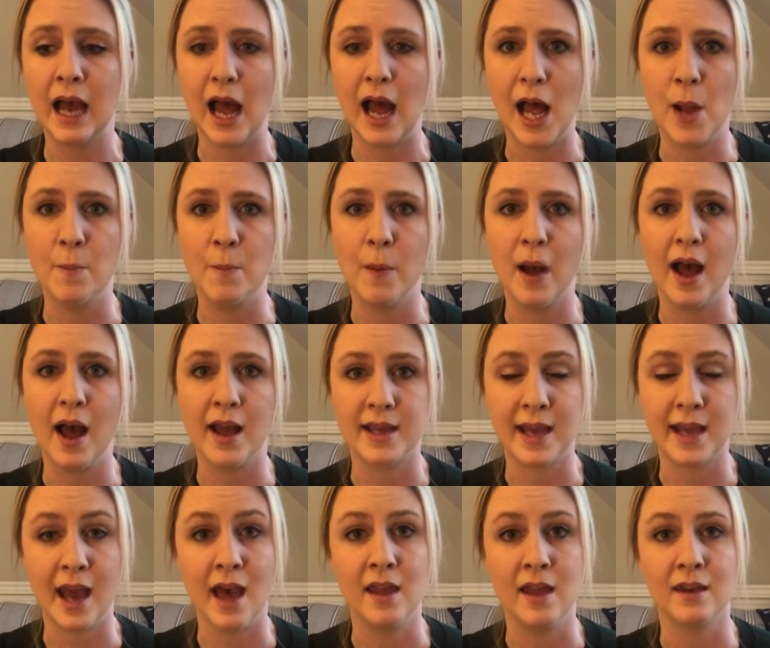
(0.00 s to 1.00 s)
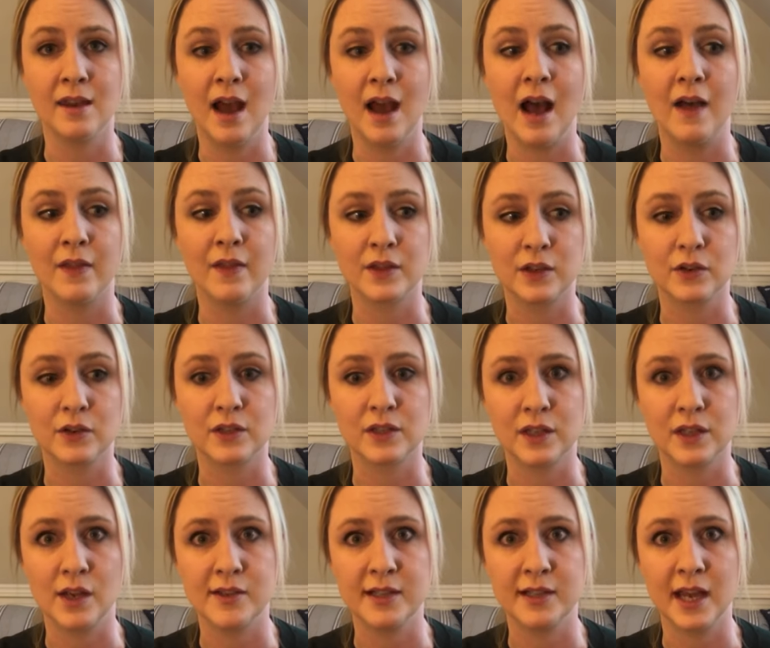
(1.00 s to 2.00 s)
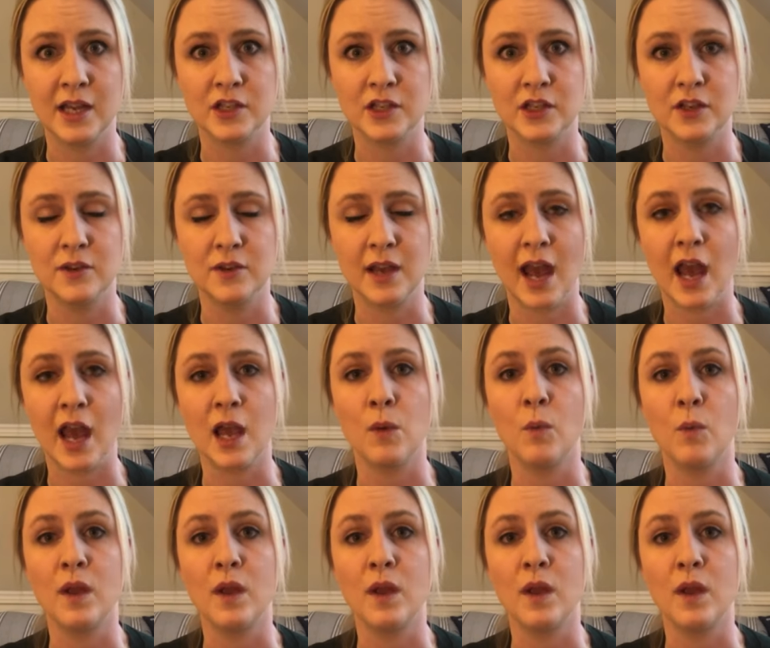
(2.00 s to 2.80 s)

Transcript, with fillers: Um, again, at the Doctors Association UK,